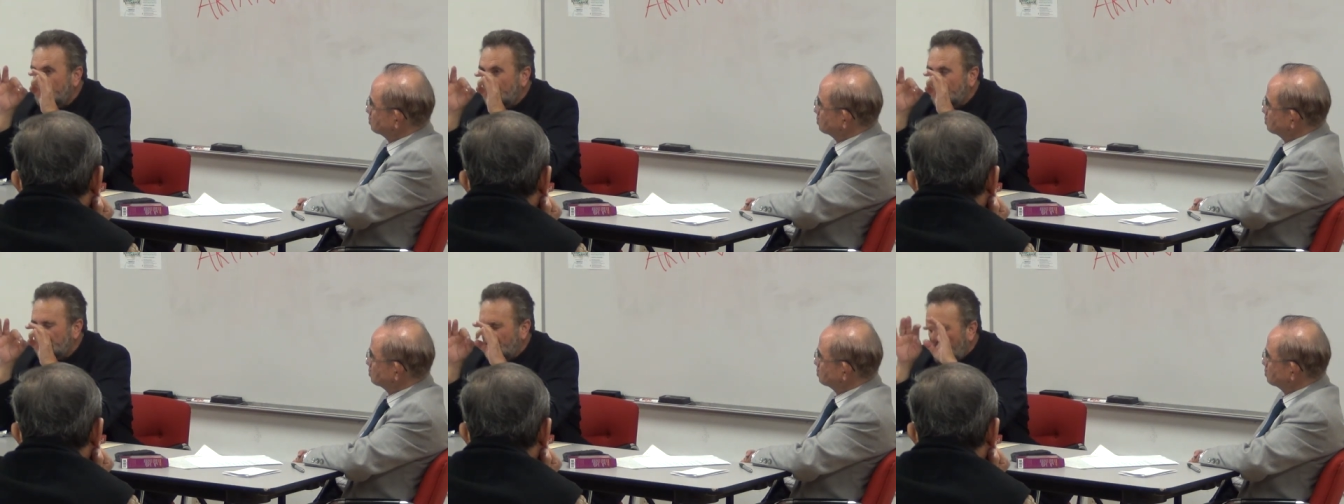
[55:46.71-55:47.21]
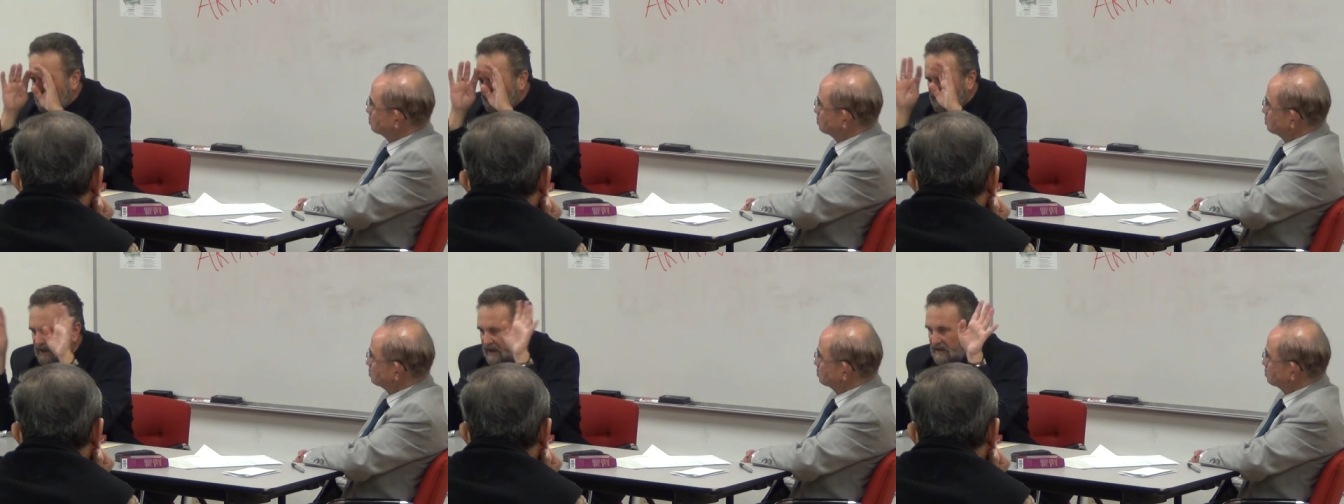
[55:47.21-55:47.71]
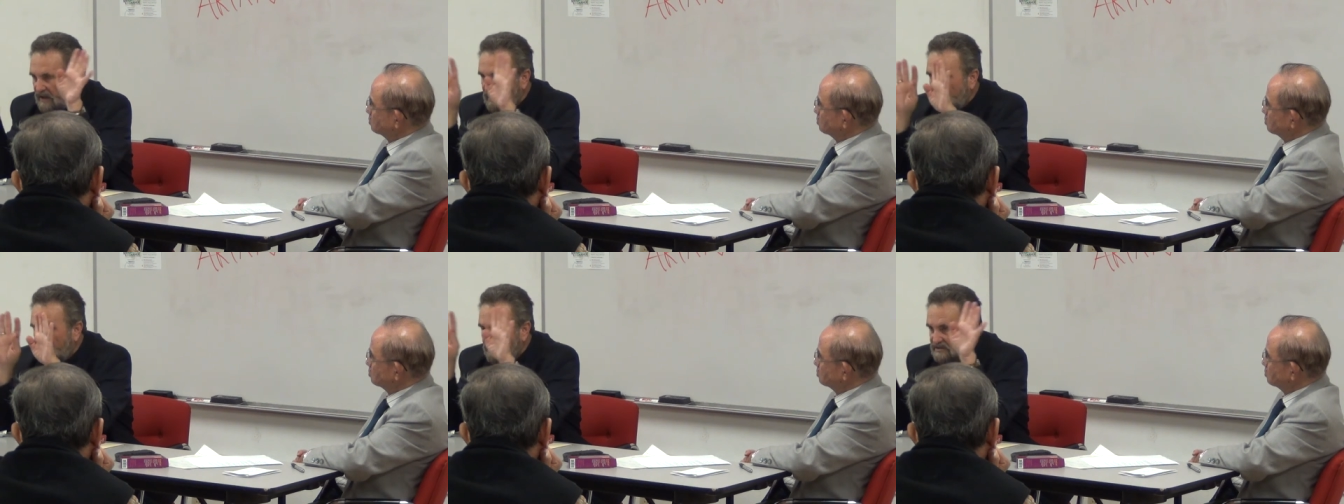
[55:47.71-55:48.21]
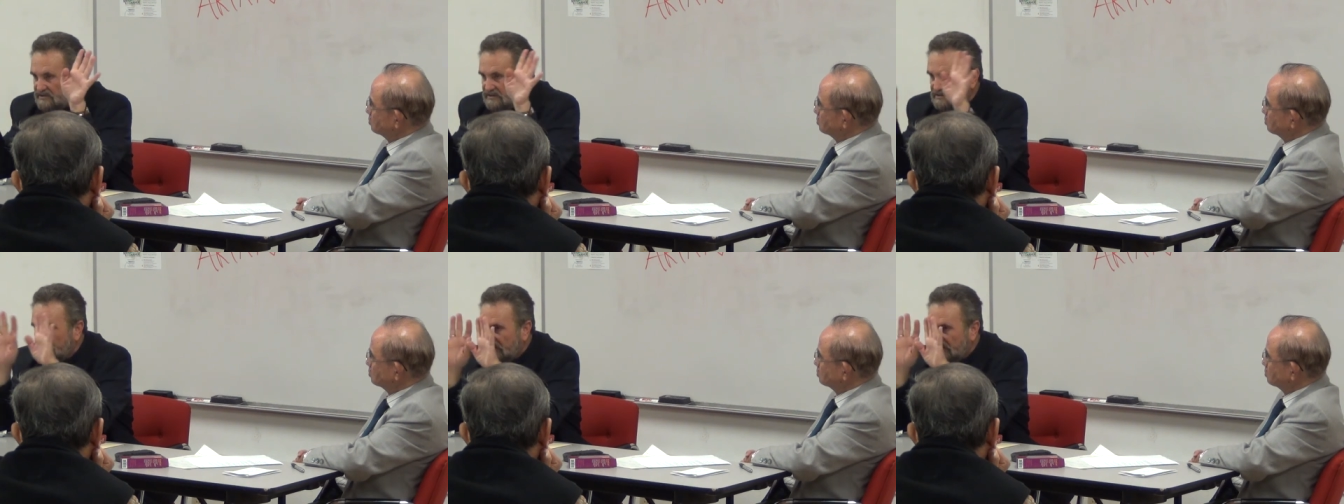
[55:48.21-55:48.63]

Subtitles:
on God without any images,